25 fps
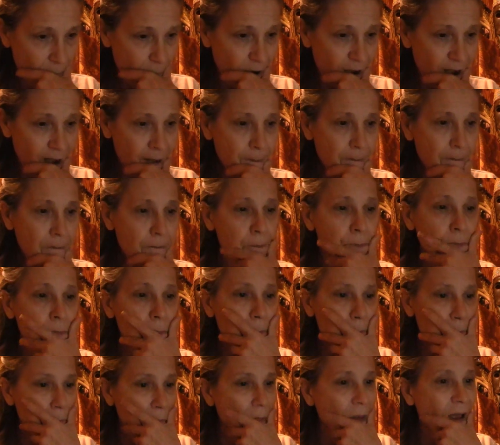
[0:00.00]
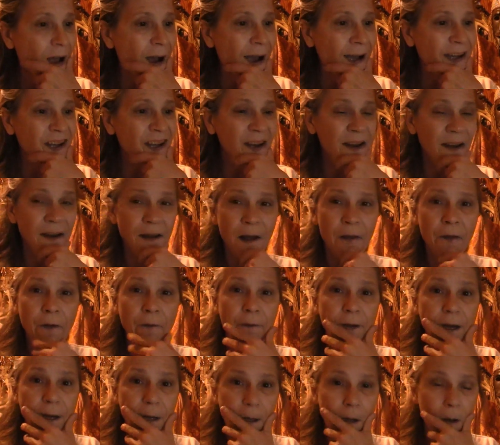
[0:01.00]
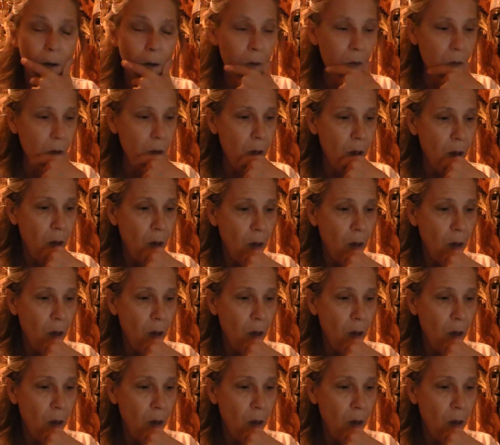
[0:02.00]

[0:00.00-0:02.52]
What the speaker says: right? I did another video.